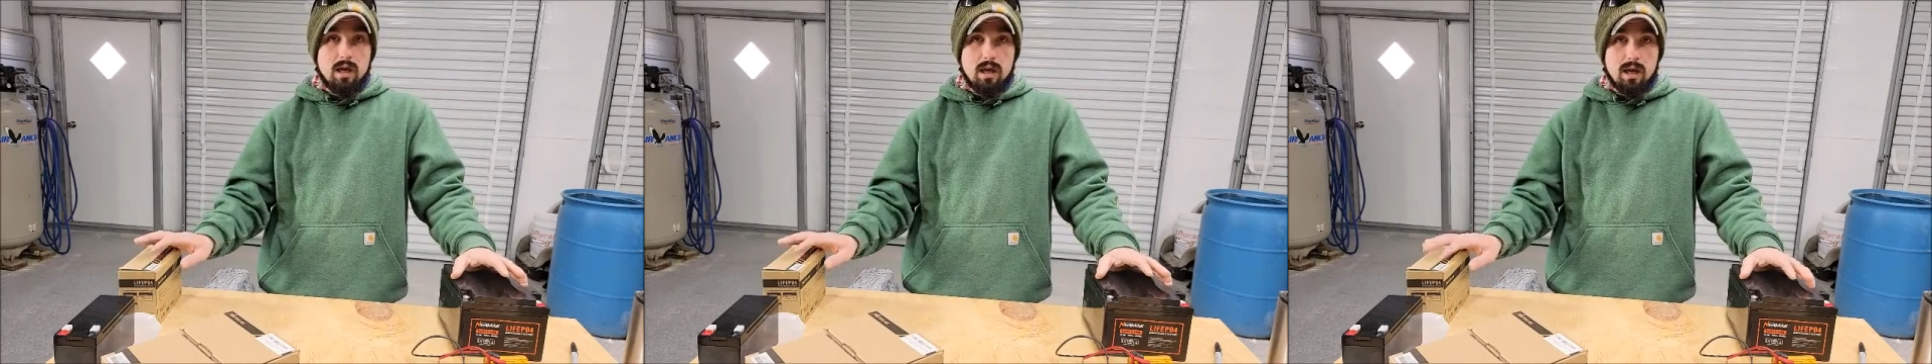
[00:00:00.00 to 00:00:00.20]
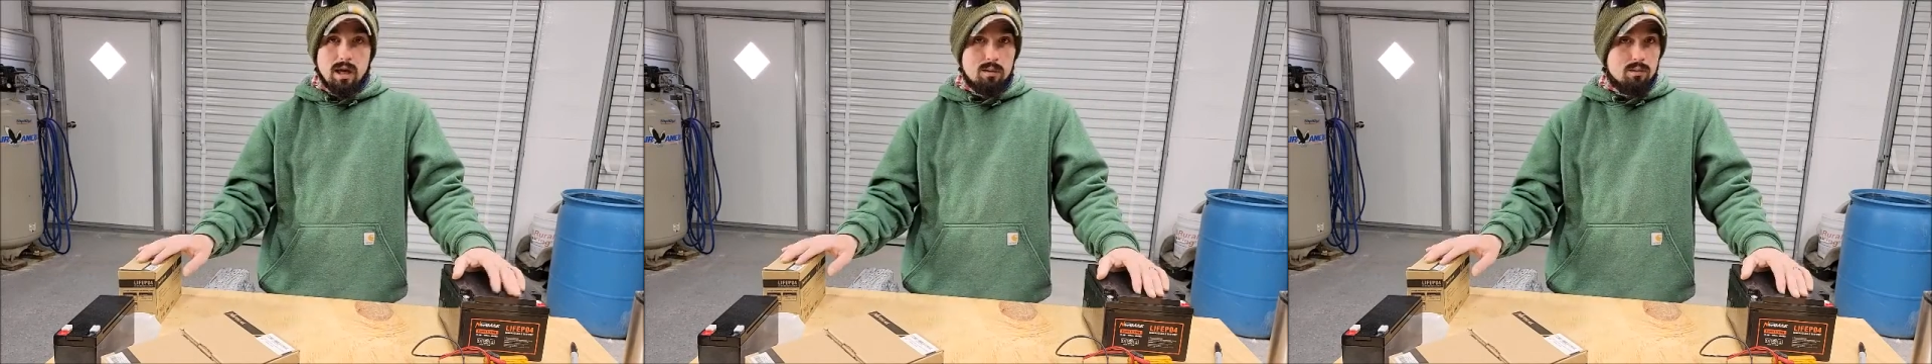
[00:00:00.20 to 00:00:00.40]

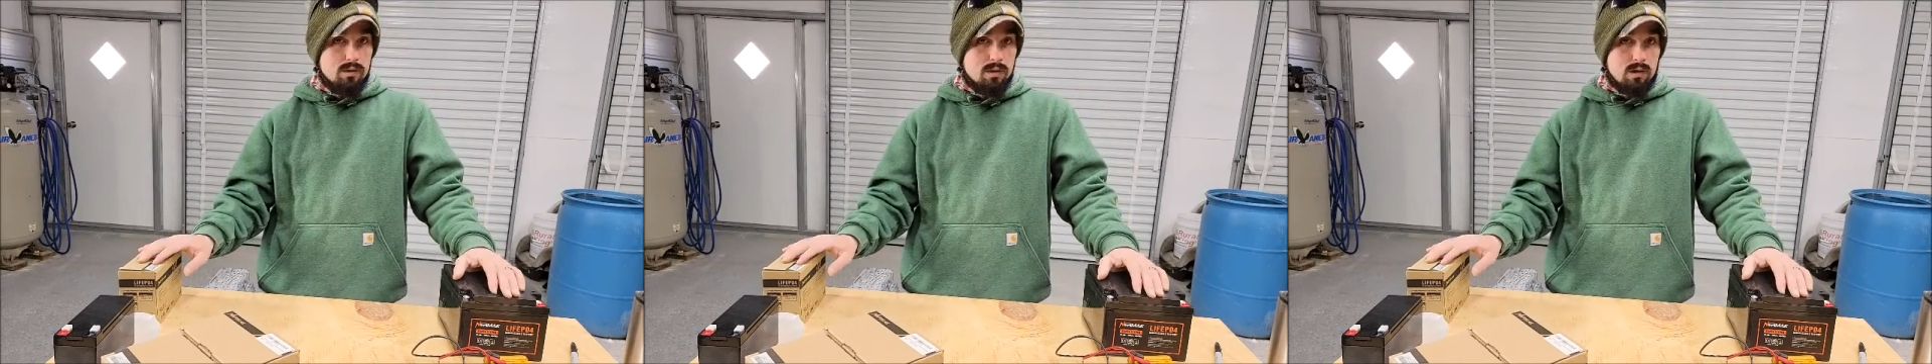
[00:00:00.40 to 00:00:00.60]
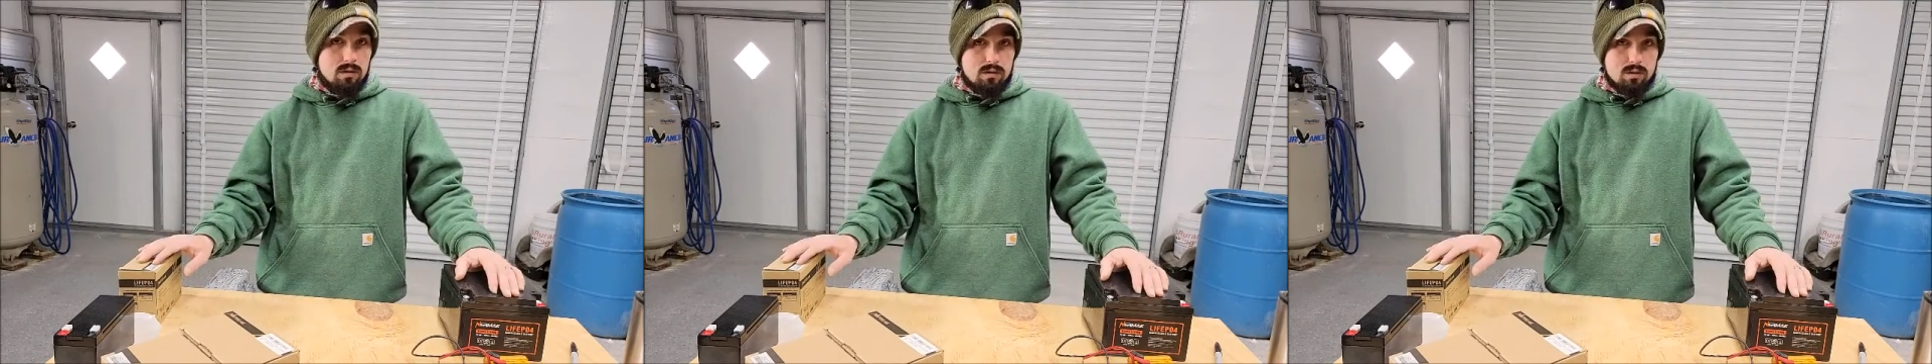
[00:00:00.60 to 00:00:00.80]

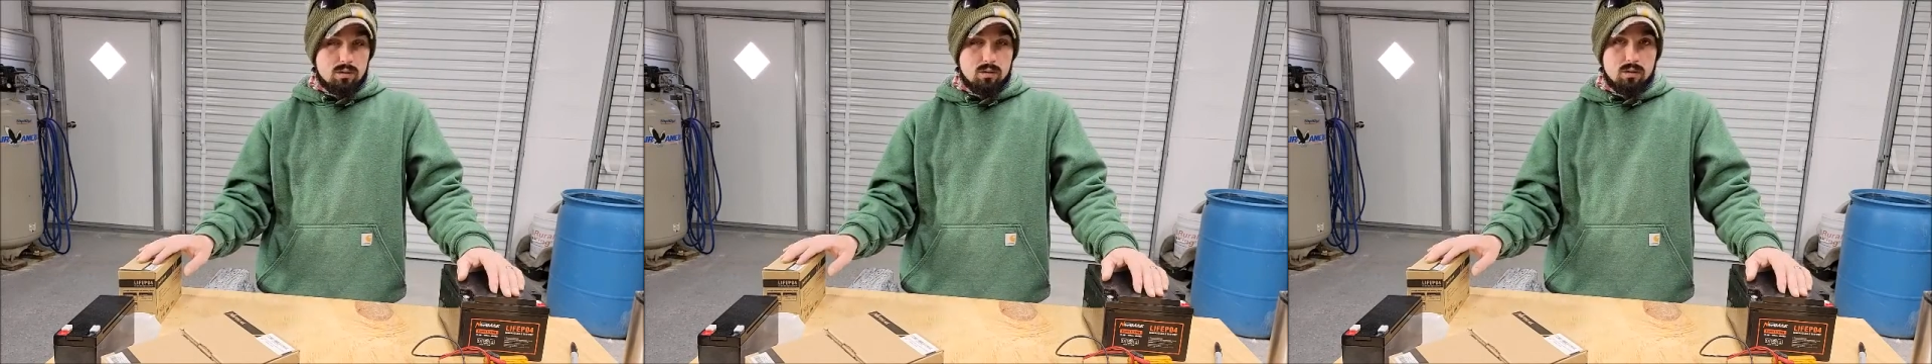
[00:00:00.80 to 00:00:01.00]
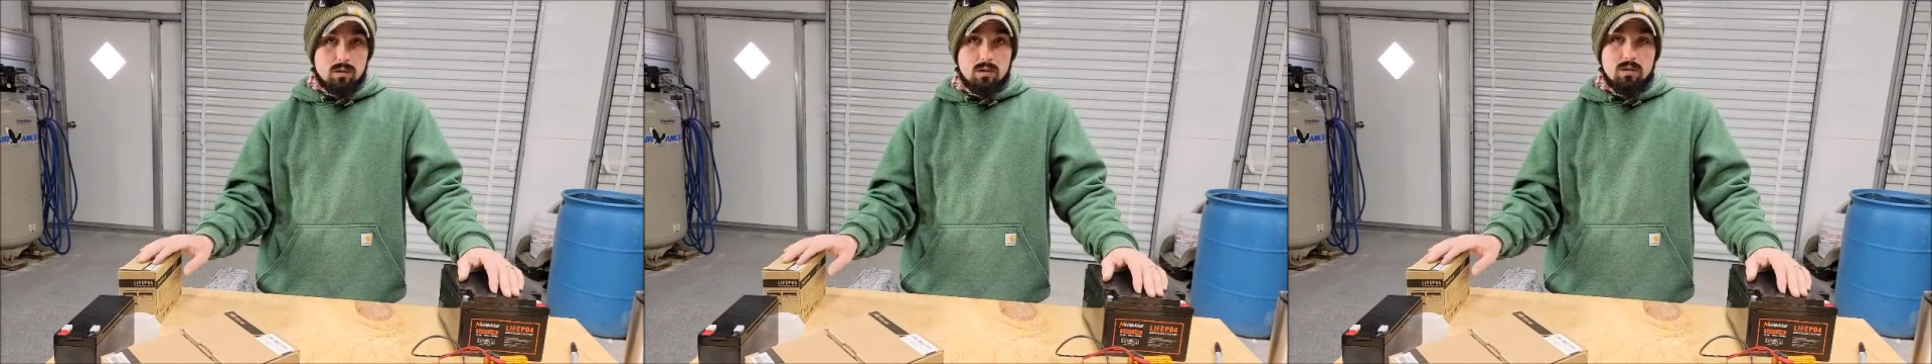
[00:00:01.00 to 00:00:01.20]
Amazon
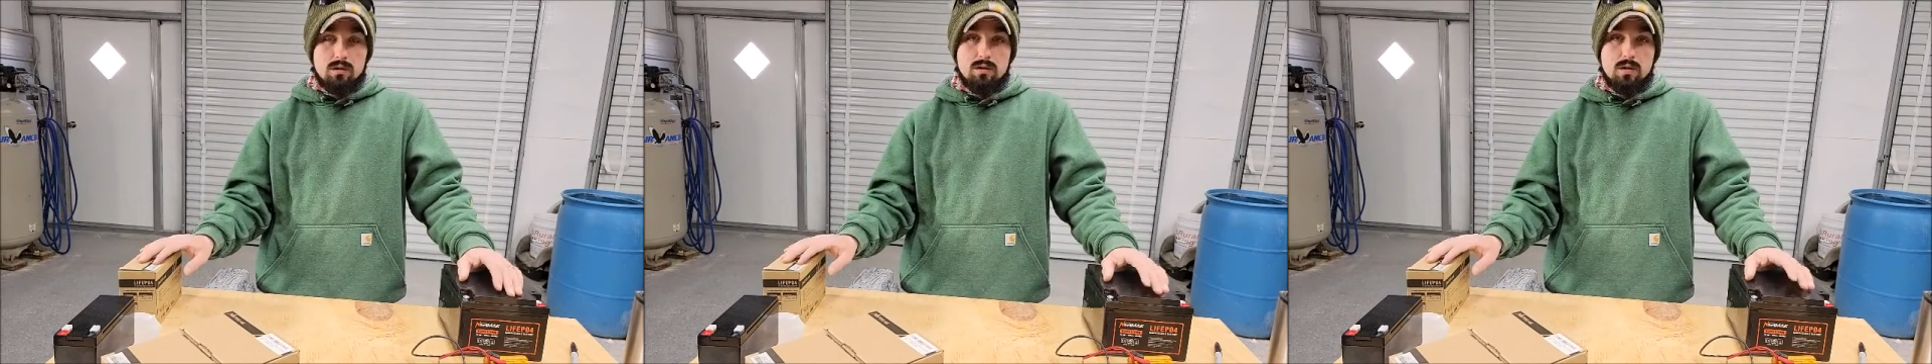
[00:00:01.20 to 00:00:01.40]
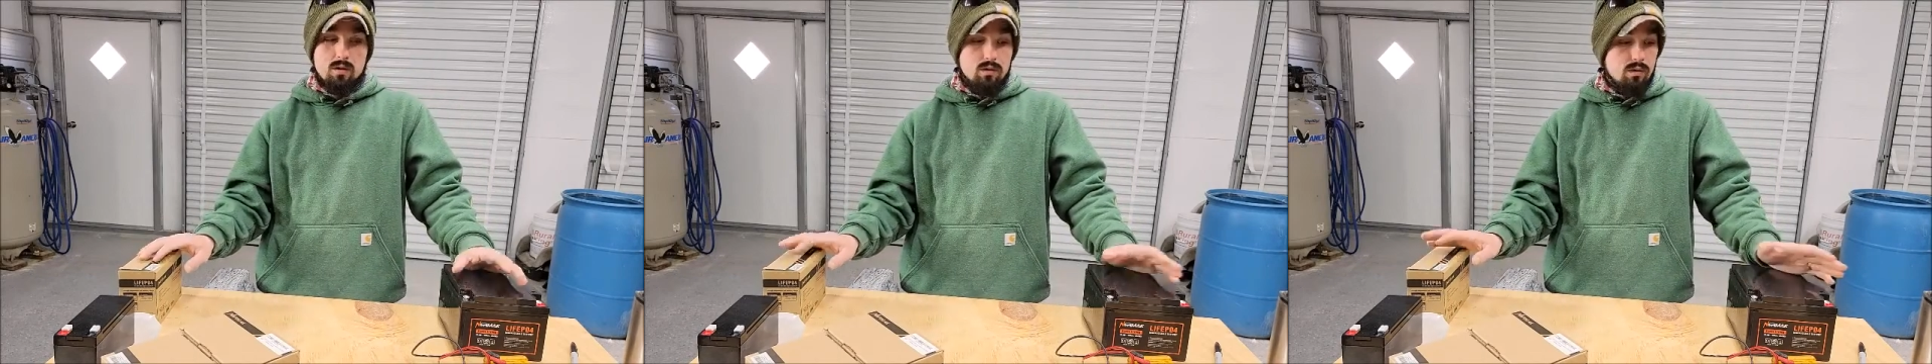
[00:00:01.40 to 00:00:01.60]
store,
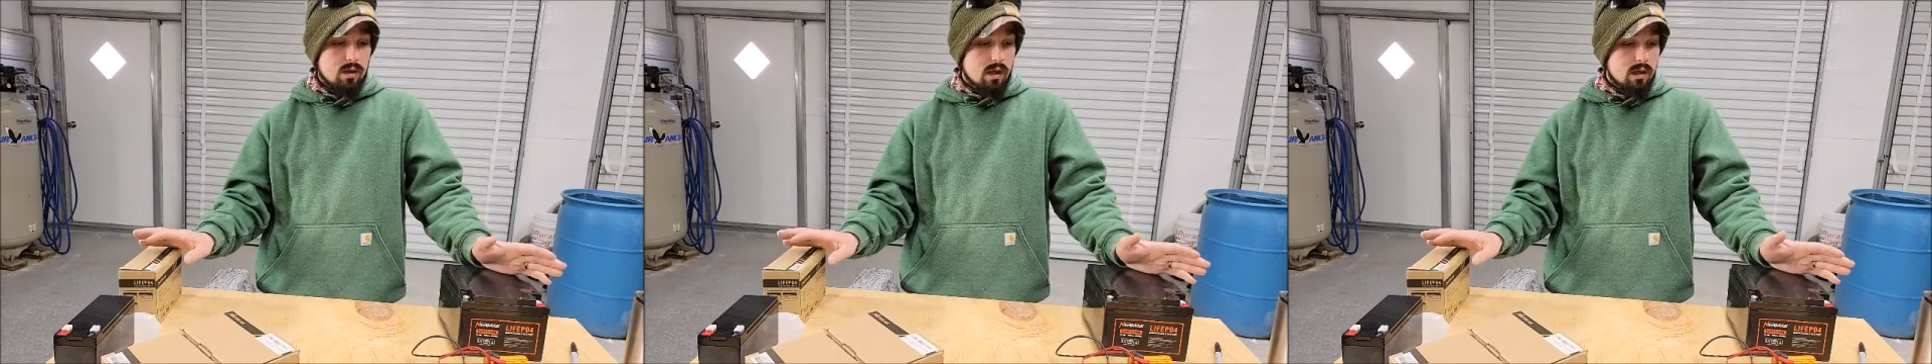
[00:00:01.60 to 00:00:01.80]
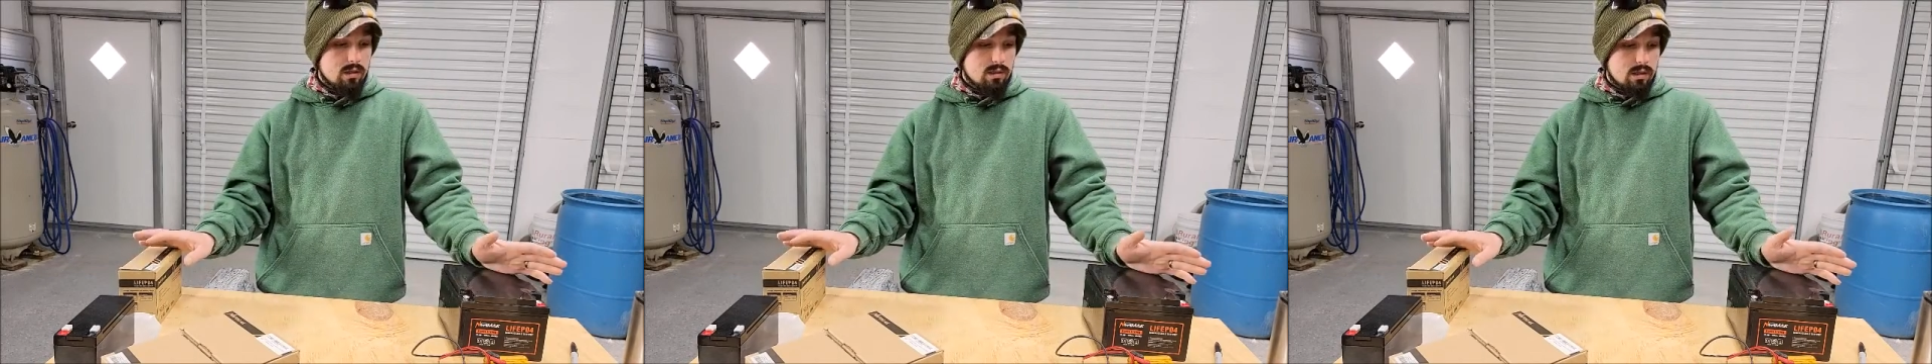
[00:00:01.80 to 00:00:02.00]
so you guys